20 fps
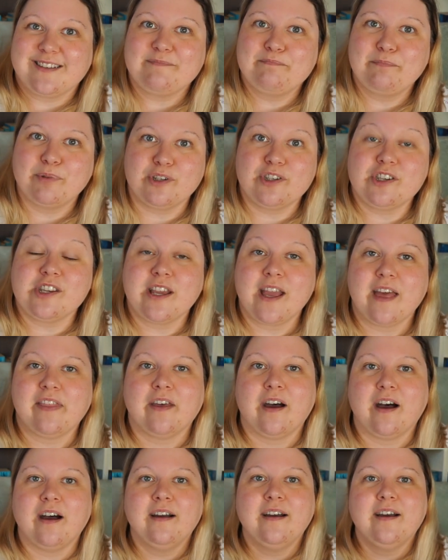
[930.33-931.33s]
put
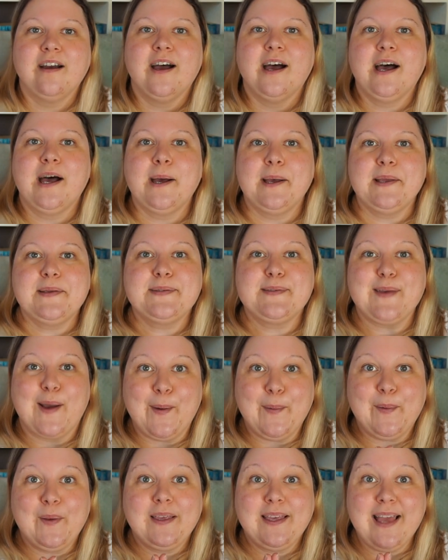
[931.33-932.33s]
together
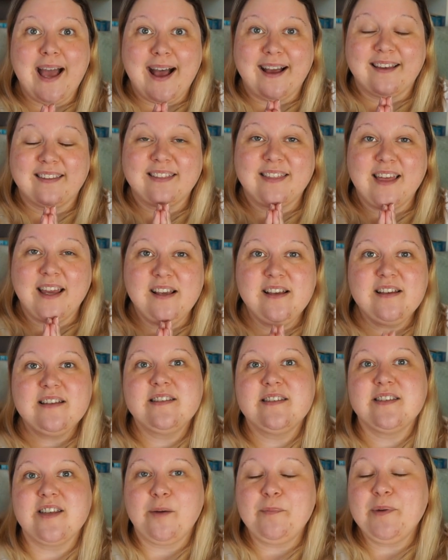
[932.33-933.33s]
so yeah, thank you
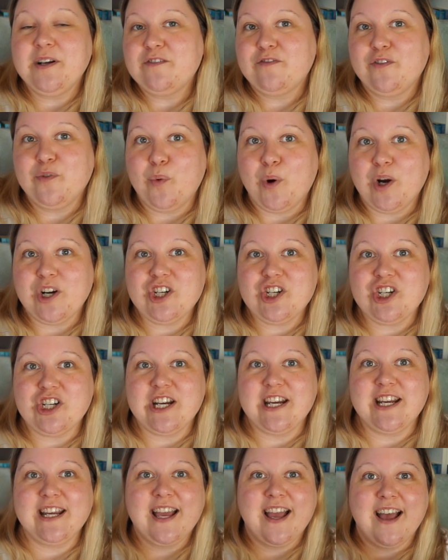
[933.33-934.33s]
so much for
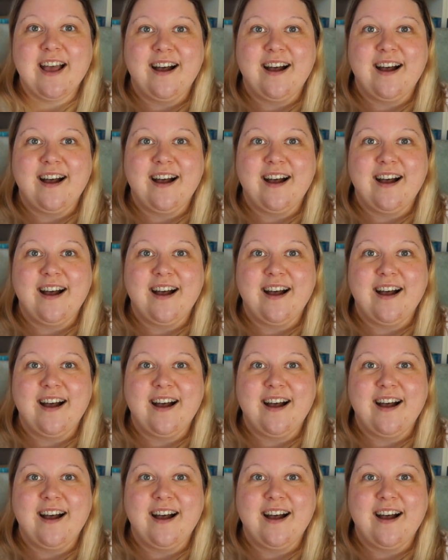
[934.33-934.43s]
watching.